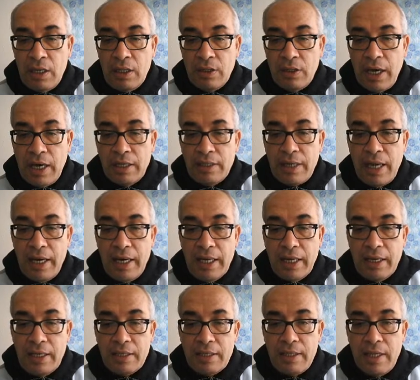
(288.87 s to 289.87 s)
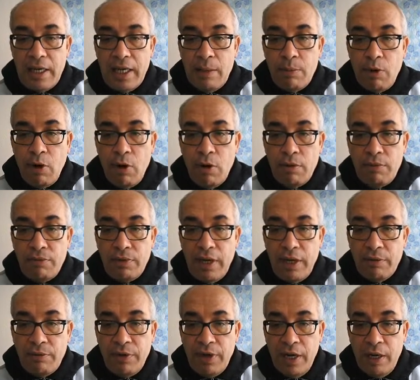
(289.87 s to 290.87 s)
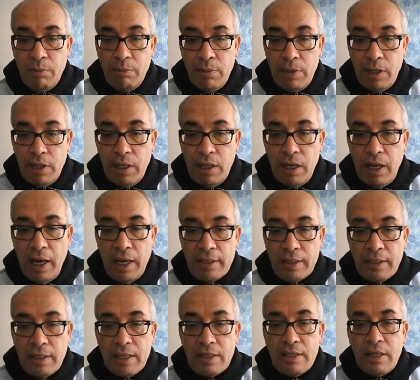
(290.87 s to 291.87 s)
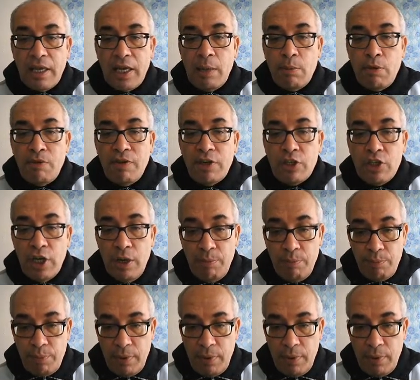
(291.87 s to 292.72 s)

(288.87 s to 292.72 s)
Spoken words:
Titanic is the name of a film and it is the name of a ship.